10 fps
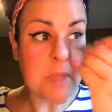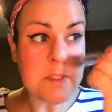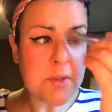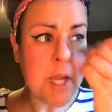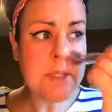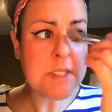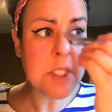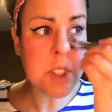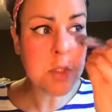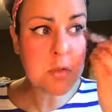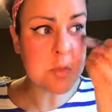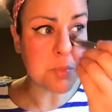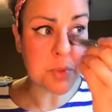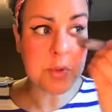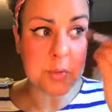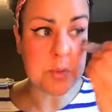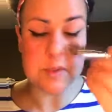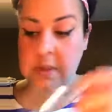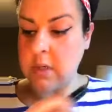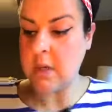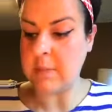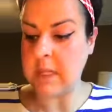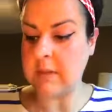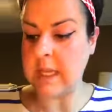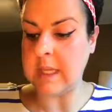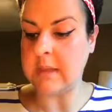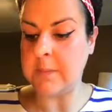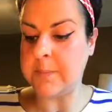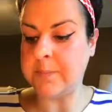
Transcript: So I had this huge bruise on my leg.